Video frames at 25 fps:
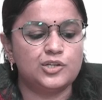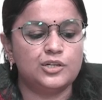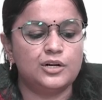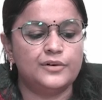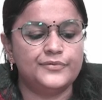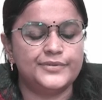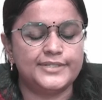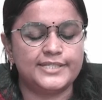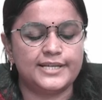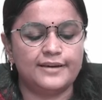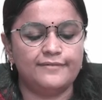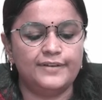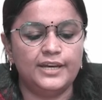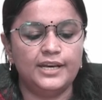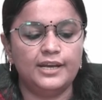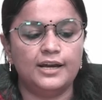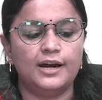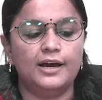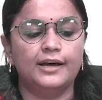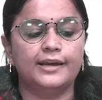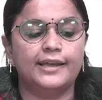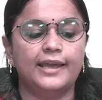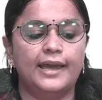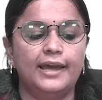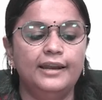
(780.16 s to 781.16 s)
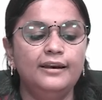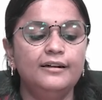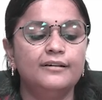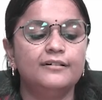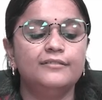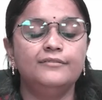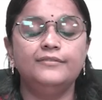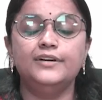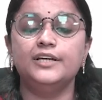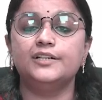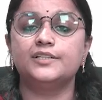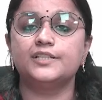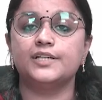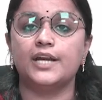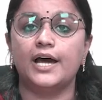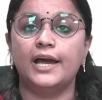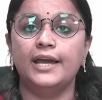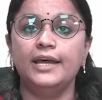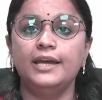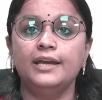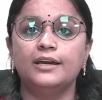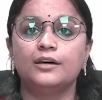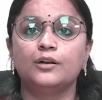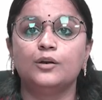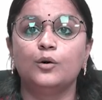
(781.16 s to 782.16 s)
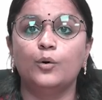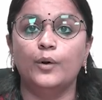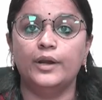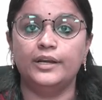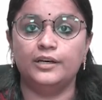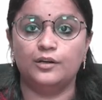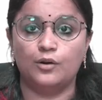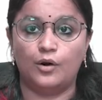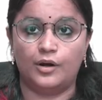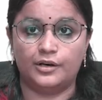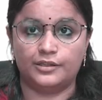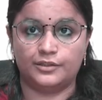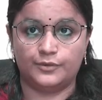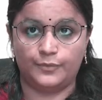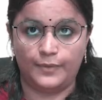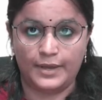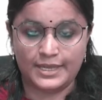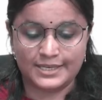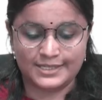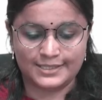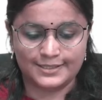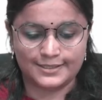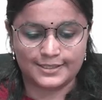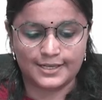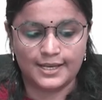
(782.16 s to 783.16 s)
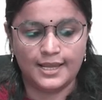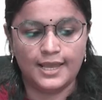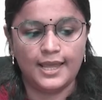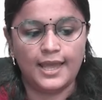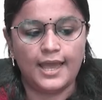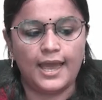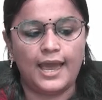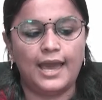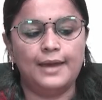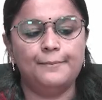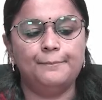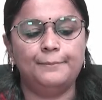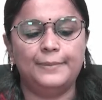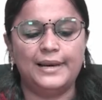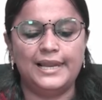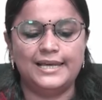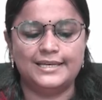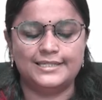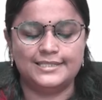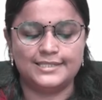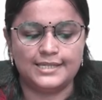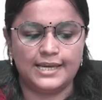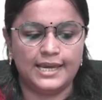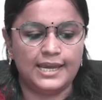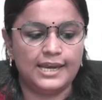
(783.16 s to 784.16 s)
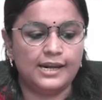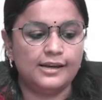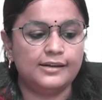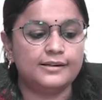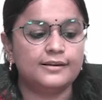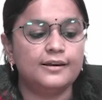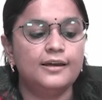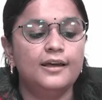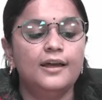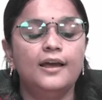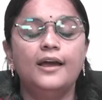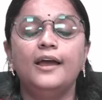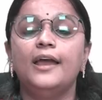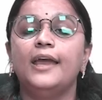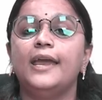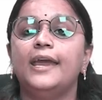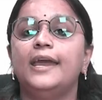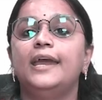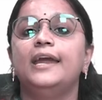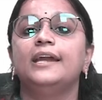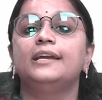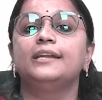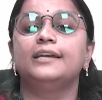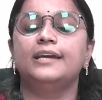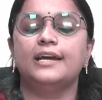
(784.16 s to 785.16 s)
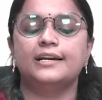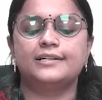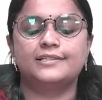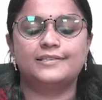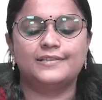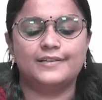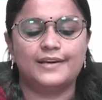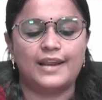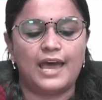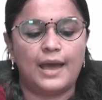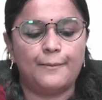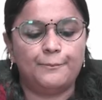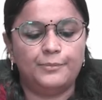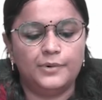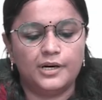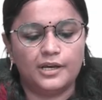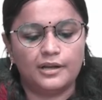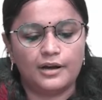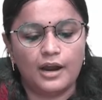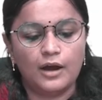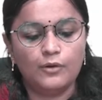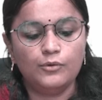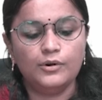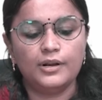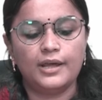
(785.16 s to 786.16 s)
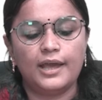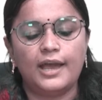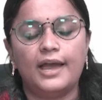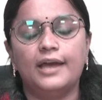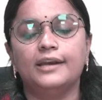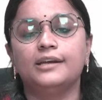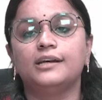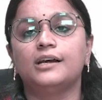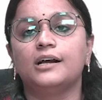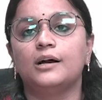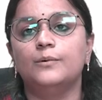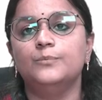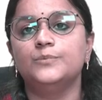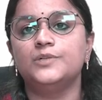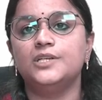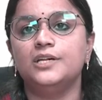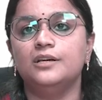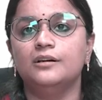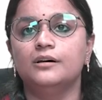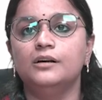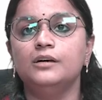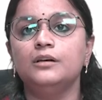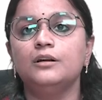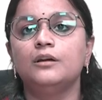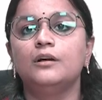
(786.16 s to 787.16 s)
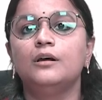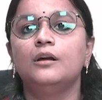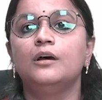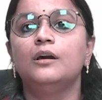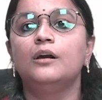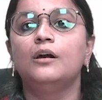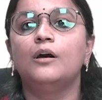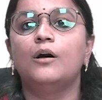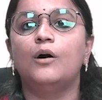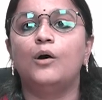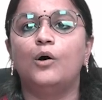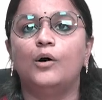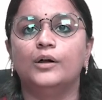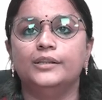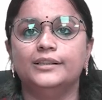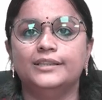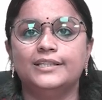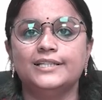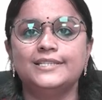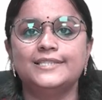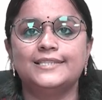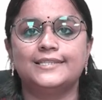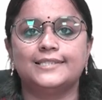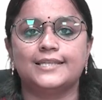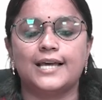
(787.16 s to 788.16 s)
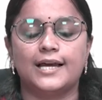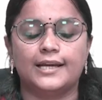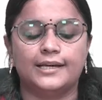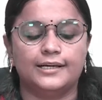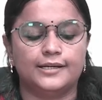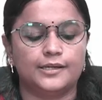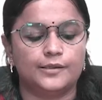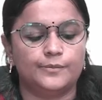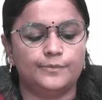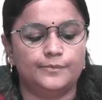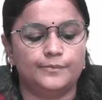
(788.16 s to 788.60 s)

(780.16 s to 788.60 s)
of 7 again, we try going northwest and place 8. 8 gets wrapped around and comes here on this side.